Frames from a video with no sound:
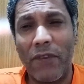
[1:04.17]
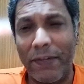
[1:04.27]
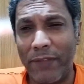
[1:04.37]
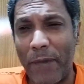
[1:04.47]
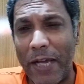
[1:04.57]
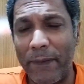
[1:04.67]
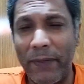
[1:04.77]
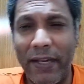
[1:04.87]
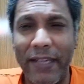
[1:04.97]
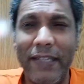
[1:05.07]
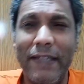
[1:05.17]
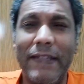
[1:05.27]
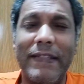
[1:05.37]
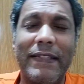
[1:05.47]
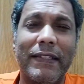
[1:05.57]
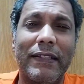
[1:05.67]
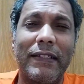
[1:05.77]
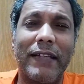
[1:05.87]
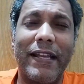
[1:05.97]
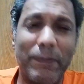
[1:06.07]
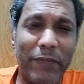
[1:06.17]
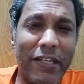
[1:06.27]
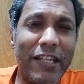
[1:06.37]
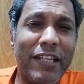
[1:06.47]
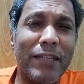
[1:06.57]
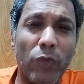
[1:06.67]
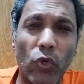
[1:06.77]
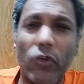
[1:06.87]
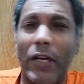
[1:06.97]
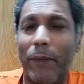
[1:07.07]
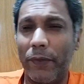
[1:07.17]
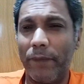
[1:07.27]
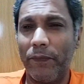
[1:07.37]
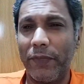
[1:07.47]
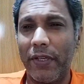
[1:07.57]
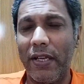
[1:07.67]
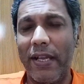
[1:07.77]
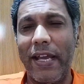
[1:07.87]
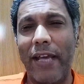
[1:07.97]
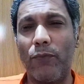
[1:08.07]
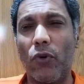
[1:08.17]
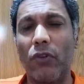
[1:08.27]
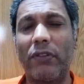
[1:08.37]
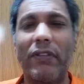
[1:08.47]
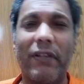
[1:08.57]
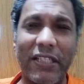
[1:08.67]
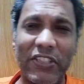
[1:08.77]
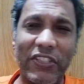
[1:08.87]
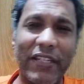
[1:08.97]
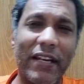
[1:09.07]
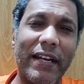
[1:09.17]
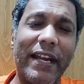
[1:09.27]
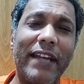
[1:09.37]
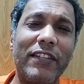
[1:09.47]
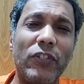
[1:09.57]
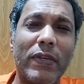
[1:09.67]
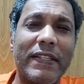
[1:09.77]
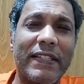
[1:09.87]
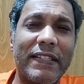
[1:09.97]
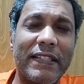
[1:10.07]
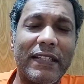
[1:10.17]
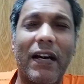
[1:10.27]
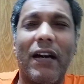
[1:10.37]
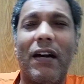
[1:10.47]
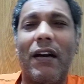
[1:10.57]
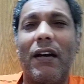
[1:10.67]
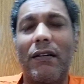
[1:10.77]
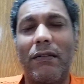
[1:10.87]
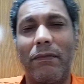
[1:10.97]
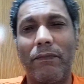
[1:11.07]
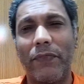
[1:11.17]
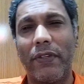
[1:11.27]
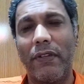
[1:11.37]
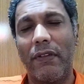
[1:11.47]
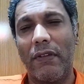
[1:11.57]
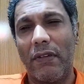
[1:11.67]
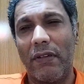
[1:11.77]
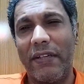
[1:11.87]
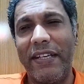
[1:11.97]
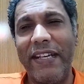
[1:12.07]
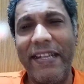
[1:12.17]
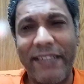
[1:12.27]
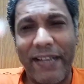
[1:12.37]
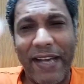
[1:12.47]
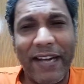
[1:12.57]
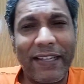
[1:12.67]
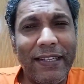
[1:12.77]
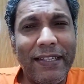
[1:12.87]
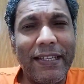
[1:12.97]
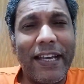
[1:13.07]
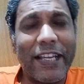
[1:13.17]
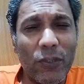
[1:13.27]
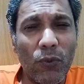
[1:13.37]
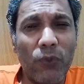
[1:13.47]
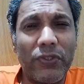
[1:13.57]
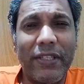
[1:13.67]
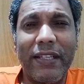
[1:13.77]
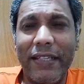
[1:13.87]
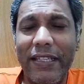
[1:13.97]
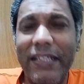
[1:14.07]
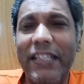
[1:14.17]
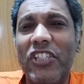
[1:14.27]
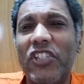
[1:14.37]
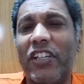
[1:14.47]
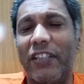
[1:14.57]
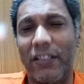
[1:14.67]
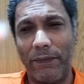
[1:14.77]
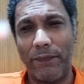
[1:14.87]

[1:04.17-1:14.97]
one of the pipelines has been blown up. And both Russia and US are indirectly accusing each other.